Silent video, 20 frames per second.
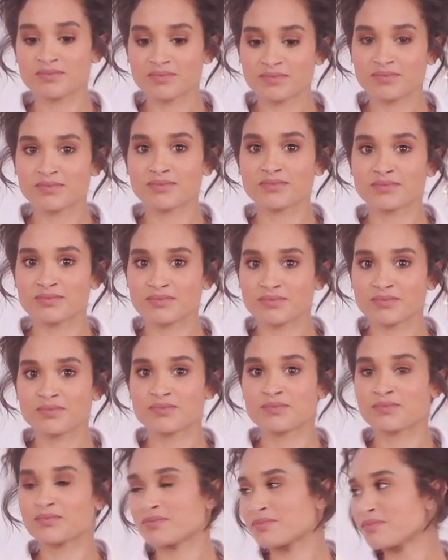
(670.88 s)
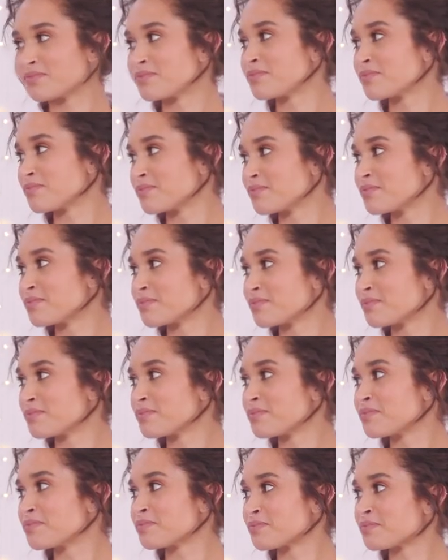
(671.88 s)

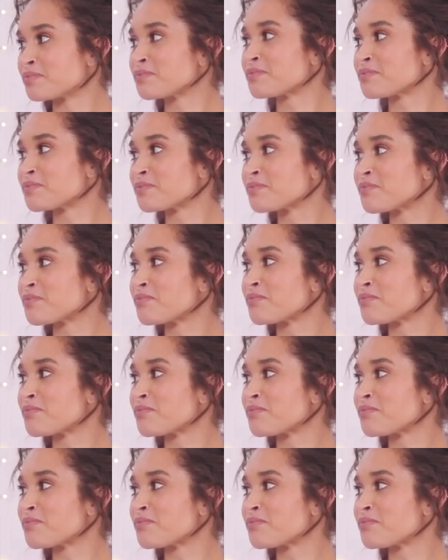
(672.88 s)
No words are spoken by the person on screen.